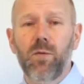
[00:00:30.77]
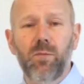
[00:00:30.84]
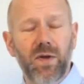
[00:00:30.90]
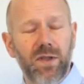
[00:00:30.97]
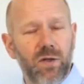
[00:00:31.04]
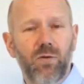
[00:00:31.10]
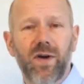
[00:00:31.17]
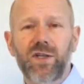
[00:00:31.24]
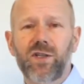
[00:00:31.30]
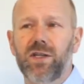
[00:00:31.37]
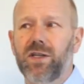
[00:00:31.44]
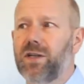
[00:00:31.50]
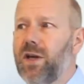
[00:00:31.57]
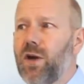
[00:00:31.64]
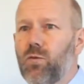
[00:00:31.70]
but the
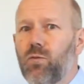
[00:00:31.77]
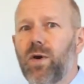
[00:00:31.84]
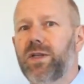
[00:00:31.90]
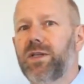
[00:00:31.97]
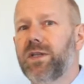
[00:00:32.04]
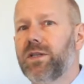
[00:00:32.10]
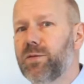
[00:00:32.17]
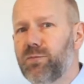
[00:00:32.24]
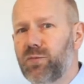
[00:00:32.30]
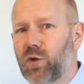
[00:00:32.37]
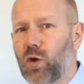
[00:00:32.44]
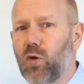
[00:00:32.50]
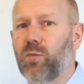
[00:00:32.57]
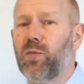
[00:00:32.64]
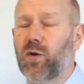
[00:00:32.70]
question, what did the
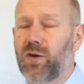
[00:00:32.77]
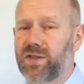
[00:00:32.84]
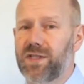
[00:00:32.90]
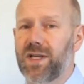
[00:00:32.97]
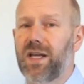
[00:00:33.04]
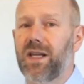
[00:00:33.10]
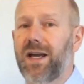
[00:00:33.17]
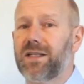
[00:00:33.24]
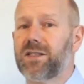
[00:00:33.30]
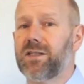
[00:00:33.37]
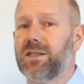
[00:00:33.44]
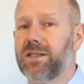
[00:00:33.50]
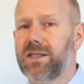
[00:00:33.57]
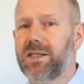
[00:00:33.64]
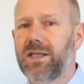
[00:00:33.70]
probe or cell
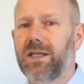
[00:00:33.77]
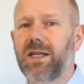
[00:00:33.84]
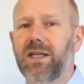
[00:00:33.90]
actually see,